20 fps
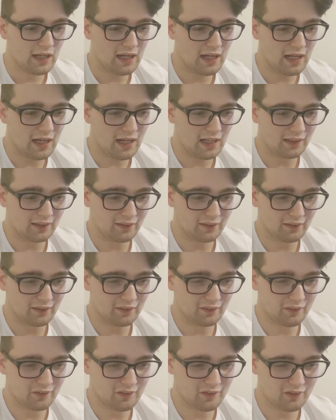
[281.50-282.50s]

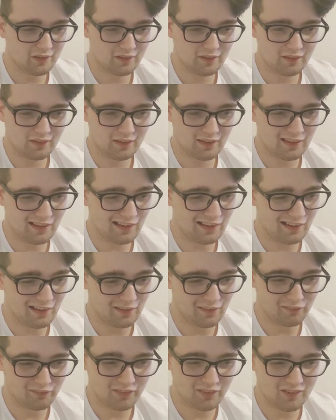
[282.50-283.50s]
and
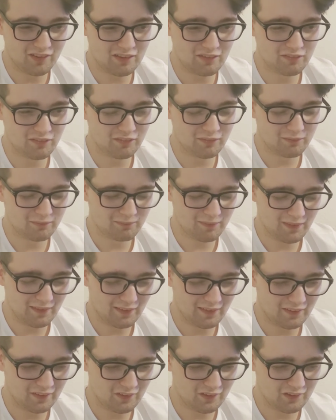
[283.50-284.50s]
there's even
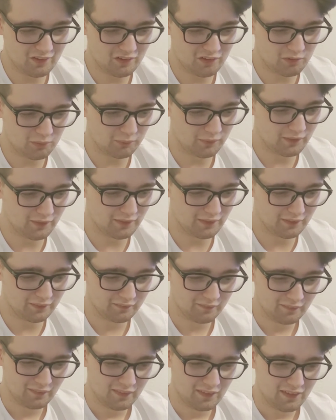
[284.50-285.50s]
an instance where
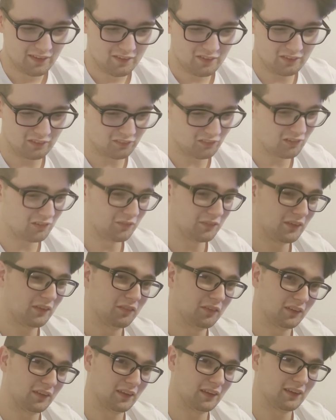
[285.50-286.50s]
she looks at the
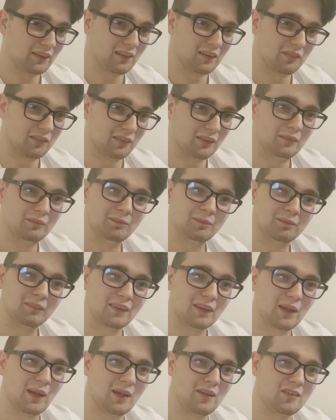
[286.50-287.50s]
other caregiver
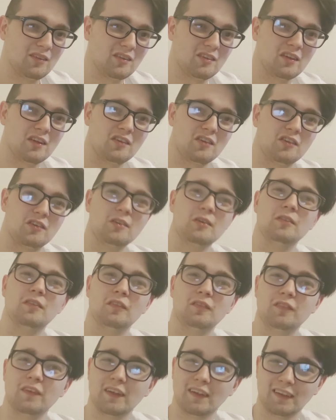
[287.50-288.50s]
and she says, "Do the
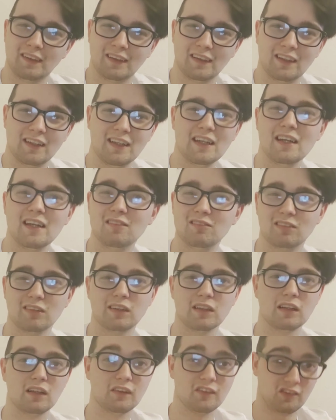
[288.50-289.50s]
thing," in
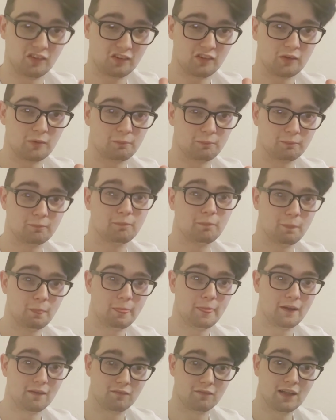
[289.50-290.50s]
regards to
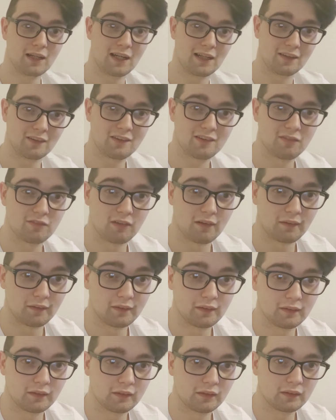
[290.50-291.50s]
that,
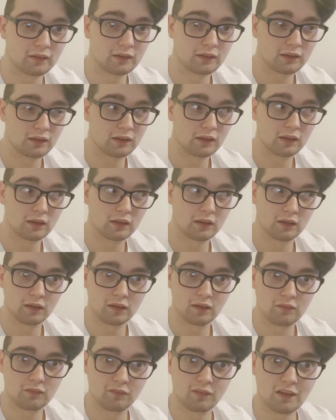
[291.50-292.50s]
right?
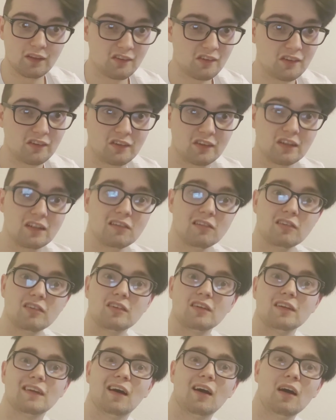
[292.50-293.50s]
That's
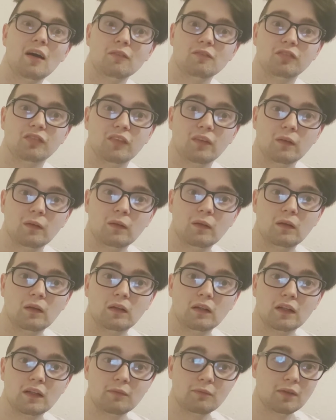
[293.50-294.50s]
seriously harmful,
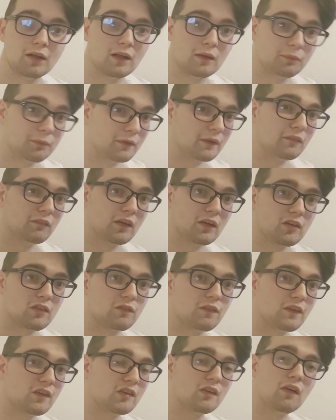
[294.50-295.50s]
in my opinion.
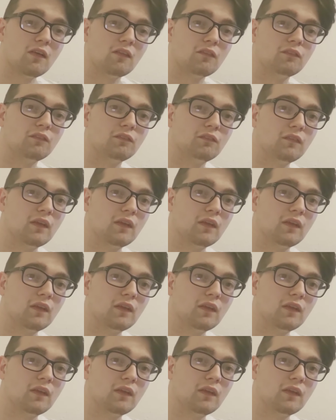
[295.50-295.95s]
That's not